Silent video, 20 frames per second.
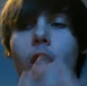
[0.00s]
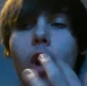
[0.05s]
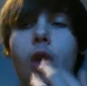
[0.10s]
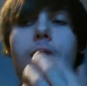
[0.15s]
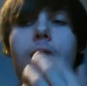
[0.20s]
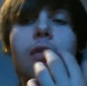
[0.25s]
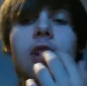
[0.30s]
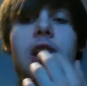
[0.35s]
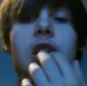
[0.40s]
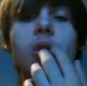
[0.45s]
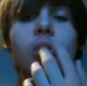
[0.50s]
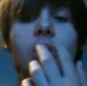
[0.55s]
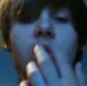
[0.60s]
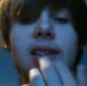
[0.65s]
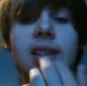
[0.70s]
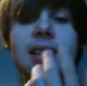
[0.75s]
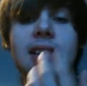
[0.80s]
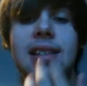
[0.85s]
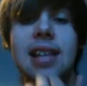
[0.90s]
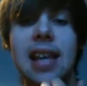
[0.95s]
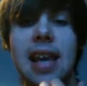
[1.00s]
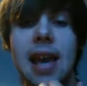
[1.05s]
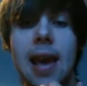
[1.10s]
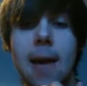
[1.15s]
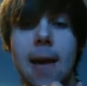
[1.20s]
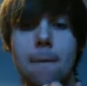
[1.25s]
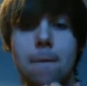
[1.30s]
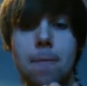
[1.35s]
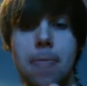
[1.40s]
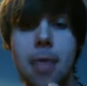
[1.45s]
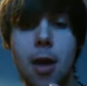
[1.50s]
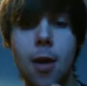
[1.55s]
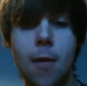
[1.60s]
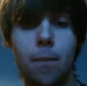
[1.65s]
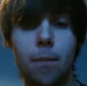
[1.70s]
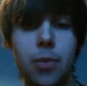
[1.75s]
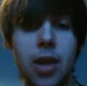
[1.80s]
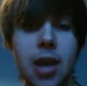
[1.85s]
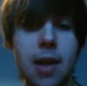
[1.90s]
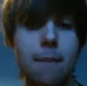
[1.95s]
hopefully you could see it
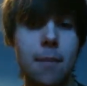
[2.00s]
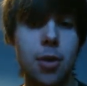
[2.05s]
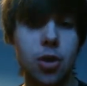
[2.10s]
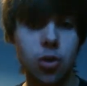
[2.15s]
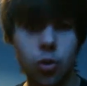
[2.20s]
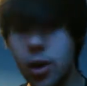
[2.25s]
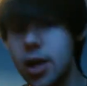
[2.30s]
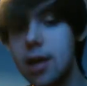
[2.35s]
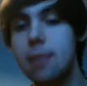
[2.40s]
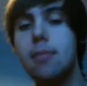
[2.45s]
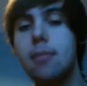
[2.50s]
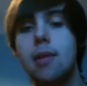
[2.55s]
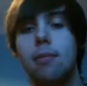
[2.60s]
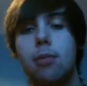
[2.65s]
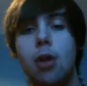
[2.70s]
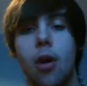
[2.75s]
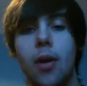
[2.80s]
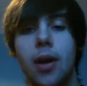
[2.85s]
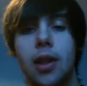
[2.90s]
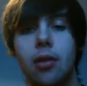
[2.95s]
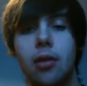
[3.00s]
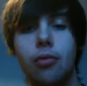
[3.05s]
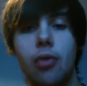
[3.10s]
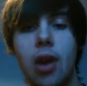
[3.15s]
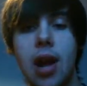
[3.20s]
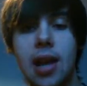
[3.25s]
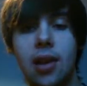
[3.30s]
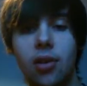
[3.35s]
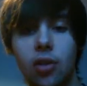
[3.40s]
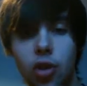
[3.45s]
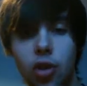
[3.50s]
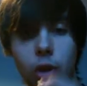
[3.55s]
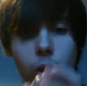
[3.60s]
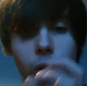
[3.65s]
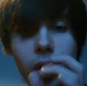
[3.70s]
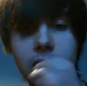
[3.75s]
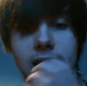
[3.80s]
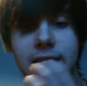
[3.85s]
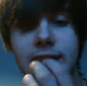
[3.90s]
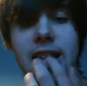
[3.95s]
in between me blowing the rings. You
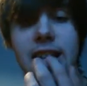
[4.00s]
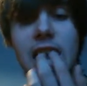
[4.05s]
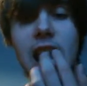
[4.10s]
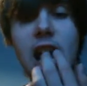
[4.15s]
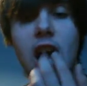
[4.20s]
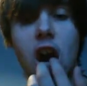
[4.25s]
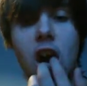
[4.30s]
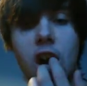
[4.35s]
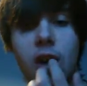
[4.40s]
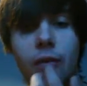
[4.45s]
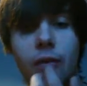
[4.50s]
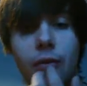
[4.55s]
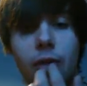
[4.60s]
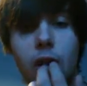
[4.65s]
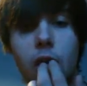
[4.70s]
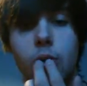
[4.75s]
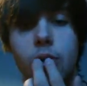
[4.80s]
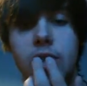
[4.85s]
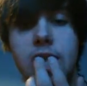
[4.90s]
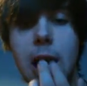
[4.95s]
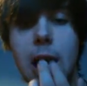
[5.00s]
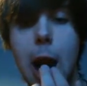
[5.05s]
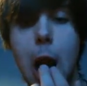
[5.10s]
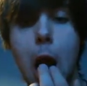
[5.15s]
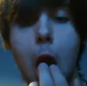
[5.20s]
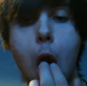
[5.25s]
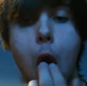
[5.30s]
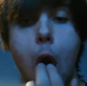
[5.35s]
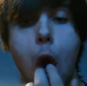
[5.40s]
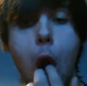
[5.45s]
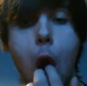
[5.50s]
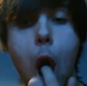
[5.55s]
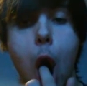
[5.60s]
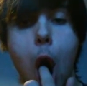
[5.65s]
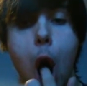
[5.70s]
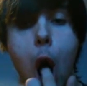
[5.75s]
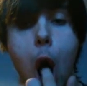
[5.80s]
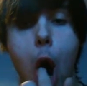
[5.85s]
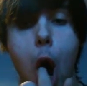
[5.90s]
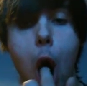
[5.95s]
can see it kind of floating
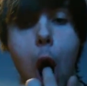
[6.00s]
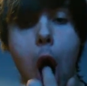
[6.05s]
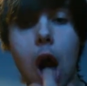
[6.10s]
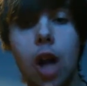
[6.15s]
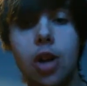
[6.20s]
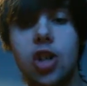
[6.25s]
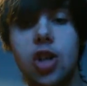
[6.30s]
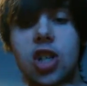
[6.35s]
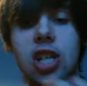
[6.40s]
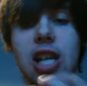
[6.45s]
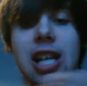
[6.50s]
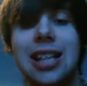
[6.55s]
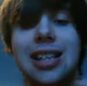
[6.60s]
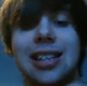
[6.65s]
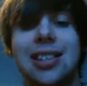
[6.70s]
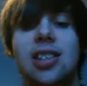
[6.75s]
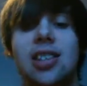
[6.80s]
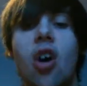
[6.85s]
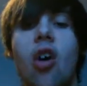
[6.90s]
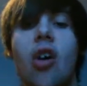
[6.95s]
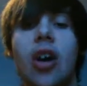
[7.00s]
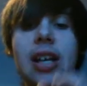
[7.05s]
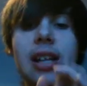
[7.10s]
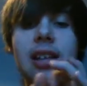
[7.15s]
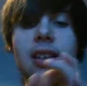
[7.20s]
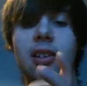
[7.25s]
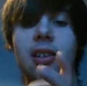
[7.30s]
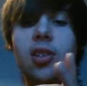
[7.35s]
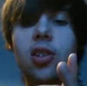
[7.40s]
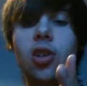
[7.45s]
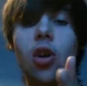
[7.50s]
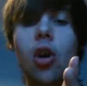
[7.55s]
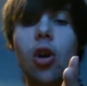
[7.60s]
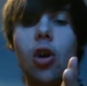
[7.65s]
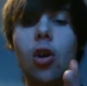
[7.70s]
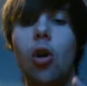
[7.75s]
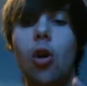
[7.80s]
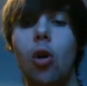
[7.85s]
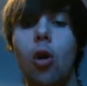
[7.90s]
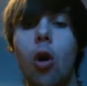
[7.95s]
just inside the
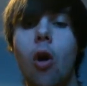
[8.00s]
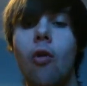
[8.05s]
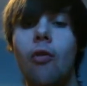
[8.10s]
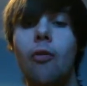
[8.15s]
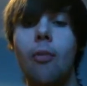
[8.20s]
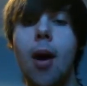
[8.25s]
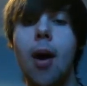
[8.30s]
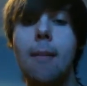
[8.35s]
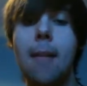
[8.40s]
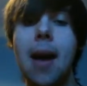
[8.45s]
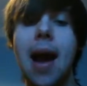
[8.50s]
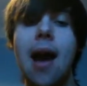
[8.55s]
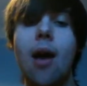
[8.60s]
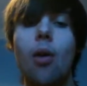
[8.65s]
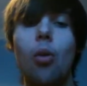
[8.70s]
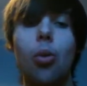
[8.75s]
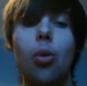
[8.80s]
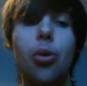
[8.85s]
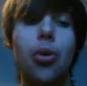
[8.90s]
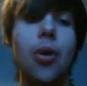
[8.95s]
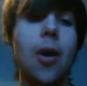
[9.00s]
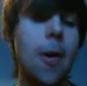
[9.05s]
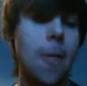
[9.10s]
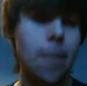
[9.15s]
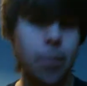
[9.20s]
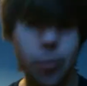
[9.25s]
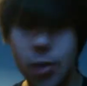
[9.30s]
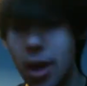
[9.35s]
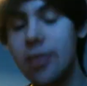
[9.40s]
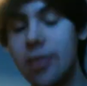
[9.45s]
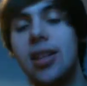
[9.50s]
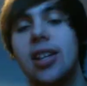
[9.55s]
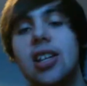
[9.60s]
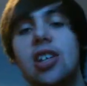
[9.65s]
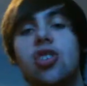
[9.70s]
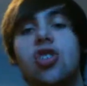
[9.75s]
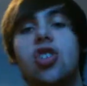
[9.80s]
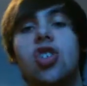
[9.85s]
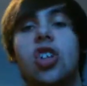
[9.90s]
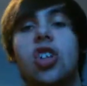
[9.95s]
circle of my mouth. And then
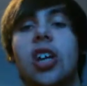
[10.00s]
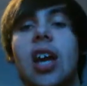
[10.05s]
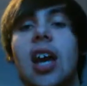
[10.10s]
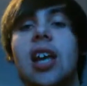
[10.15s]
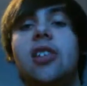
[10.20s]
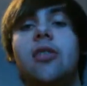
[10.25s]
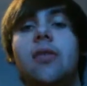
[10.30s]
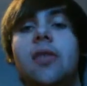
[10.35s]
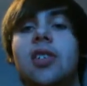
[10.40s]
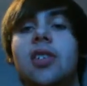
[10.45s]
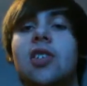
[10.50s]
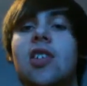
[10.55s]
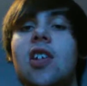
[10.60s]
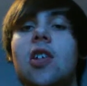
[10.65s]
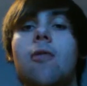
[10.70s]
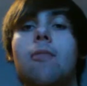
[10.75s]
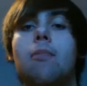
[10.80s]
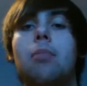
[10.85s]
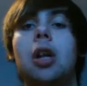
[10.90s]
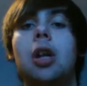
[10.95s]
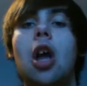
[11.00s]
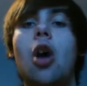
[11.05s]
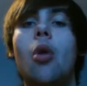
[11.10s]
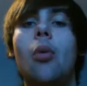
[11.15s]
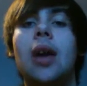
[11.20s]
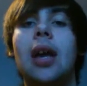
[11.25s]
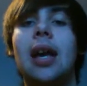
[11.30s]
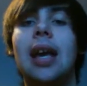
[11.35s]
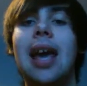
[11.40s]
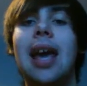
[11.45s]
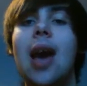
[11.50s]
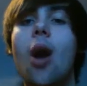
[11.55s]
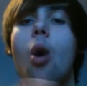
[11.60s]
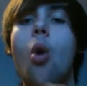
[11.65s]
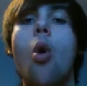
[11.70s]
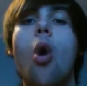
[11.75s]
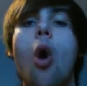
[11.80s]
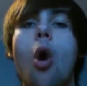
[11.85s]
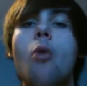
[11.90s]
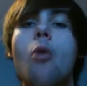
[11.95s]
it's just a case of, instead of blowing it
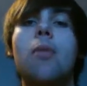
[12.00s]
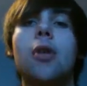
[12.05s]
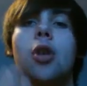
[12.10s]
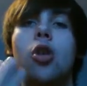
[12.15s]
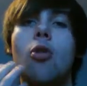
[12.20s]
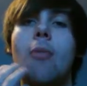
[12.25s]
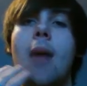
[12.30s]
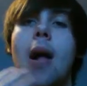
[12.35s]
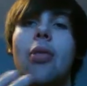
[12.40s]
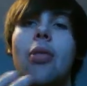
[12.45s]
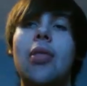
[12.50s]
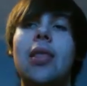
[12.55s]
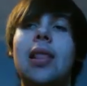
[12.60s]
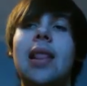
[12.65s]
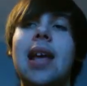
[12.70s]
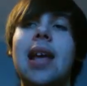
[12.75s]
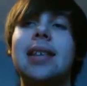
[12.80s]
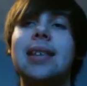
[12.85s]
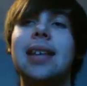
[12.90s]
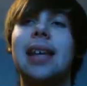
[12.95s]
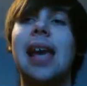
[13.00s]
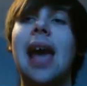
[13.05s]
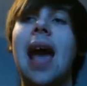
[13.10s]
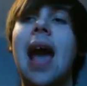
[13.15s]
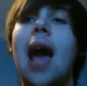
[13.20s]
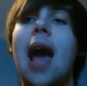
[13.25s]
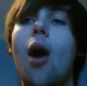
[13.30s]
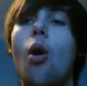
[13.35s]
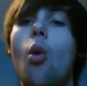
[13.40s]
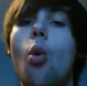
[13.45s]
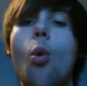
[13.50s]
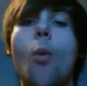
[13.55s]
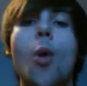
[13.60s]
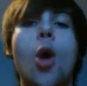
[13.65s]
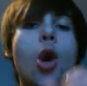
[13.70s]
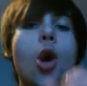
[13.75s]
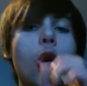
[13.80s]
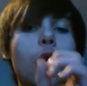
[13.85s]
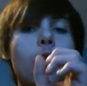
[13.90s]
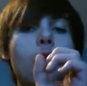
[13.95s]
or opening your mouth and letting it out,
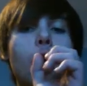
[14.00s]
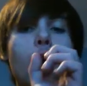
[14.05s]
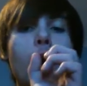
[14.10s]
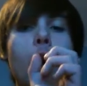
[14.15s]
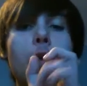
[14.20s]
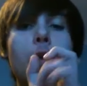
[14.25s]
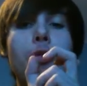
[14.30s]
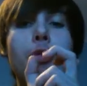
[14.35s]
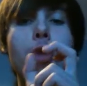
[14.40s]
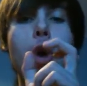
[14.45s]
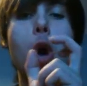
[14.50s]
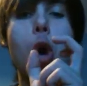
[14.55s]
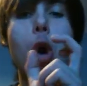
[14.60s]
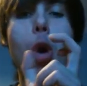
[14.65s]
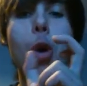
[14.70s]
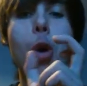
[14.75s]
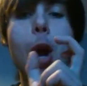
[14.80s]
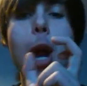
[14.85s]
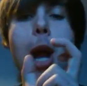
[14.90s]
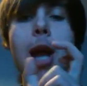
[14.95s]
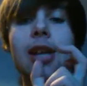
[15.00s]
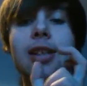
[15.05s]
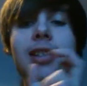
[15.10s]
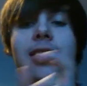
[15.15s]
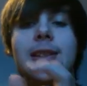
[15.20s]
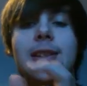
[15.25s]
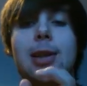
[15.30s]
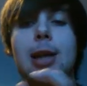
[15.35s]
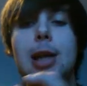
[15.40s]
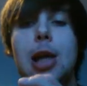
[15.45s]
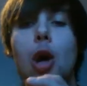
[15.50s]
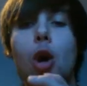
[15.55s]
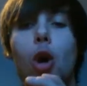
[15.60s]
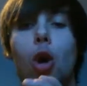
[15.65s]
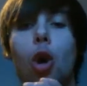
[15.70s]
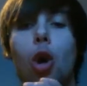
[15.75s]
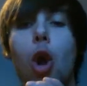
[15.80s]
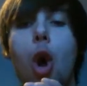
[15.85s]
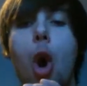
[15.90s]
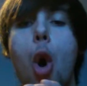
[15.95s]
you kind of create a
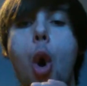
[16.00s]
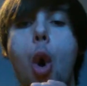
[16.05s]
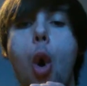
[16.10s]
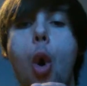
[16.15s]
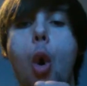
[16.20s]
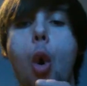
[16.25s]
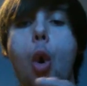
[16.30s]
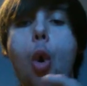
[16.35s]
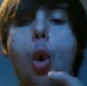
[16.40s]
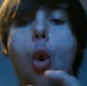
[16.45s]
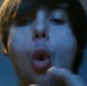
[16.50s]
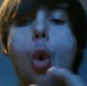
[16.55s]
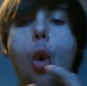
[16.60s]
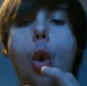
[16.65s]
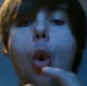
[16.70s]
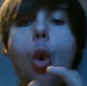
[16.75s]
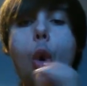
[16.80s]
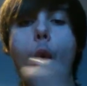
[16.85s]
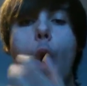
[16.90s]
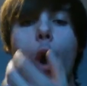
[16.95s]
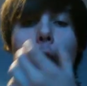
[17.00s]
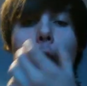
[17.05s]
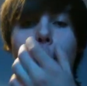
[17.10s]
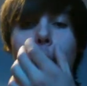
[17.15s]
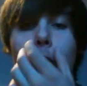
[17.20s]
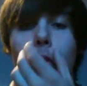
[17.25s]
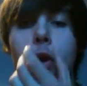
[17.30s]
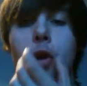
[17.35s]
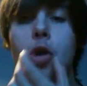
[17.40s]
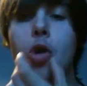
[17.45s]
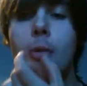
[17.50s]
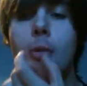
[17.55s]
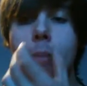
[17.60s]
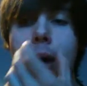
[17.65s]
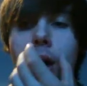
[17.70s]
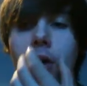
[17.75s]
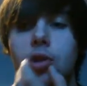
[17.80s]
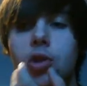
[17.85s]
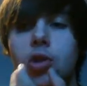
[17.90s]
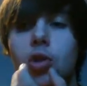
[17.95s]
seal kind of with your
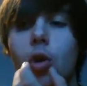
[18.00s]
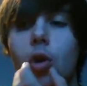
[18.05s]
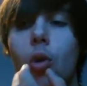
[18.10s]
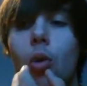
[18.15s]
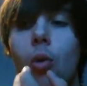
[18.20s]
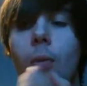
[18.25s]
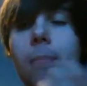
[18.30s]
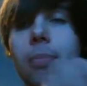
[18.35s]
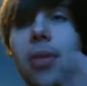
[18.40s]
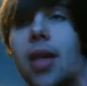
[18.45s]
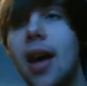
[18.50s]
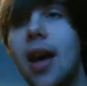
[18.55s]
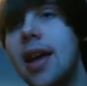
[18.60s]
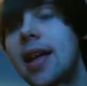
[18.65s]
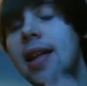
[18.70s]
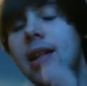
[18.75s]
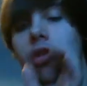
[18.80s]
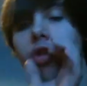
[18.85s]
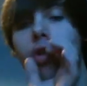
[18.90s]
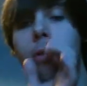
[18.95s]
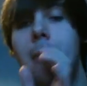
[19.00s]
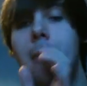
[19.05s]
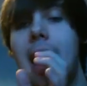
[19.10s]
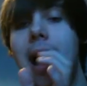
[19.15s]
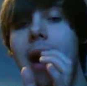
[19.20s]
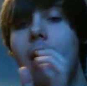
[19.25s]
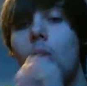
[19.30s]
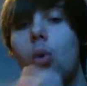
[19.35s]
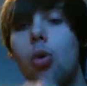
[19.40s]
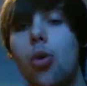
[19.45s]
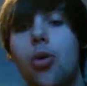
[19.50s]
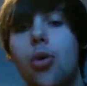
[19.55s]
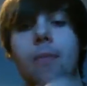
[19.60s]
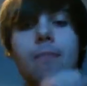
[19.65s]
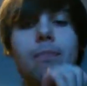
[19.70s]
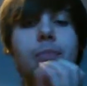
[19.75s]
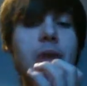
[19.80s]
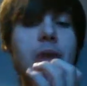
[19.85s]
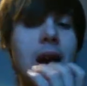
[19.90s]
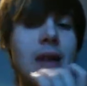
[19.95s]
muscle in your mouth.
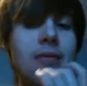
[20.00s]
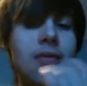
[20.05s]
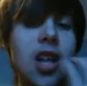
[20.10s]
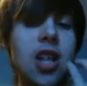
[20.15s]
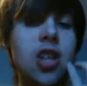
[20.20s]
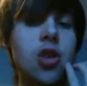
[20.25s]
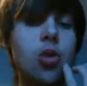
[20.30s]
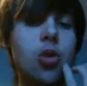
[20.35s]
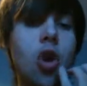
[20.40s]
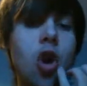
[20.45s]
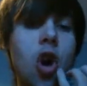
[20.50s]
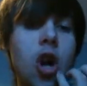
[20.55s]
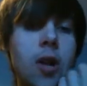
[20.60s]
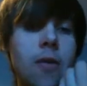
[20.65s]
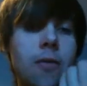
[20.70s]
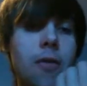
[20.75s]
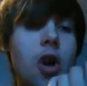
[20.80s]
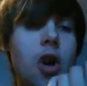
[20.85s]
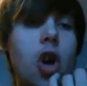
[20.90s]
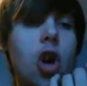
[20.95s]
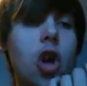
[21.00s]
And then you kind of